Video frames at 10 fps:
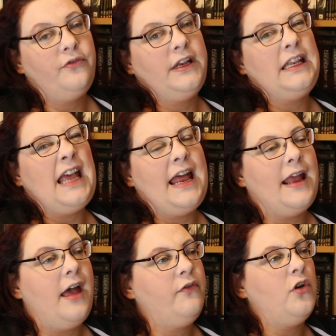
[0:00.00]
read then,
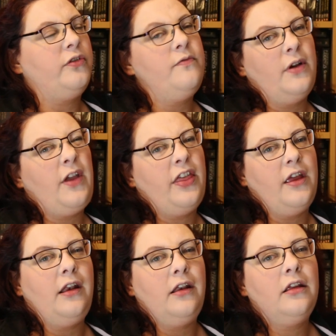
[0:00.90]
I've got some very
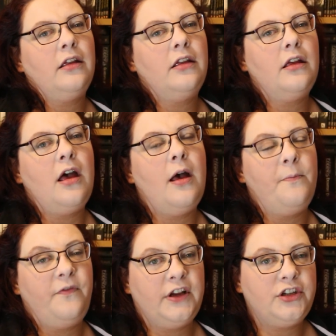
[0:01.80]
thin
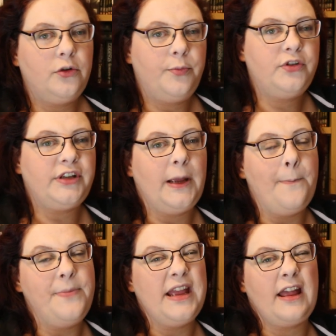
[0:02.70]
fictional books I
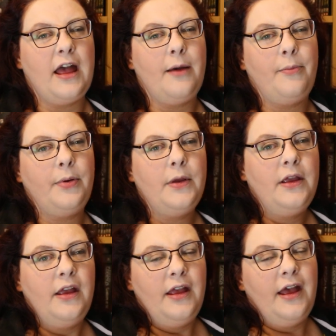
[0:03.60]
can pick up
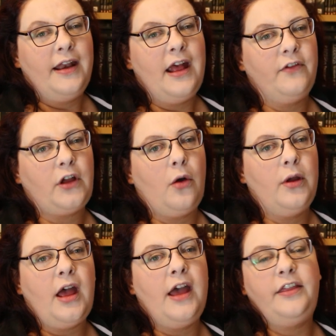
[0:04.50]
and have a go
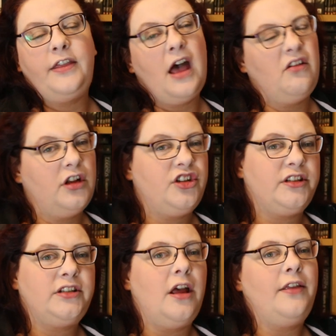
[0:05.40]
at either that, or I'll
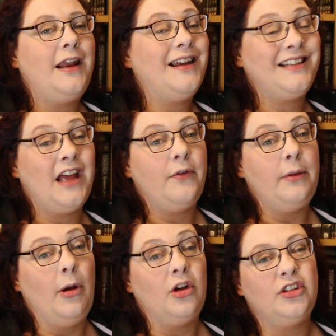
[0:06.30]
just start the next Harry
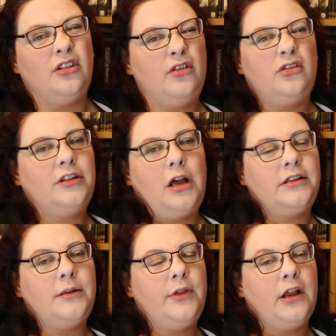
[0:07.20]
Potter or
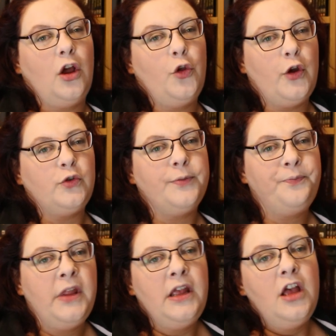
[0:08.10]
something along those.
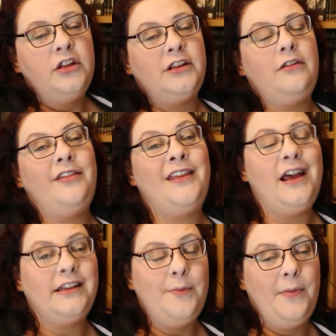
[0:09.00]
So
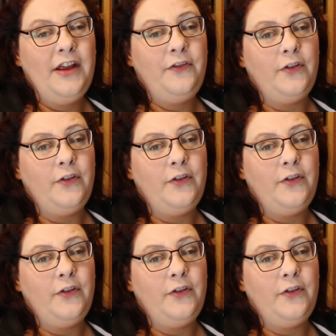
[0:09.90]
that's my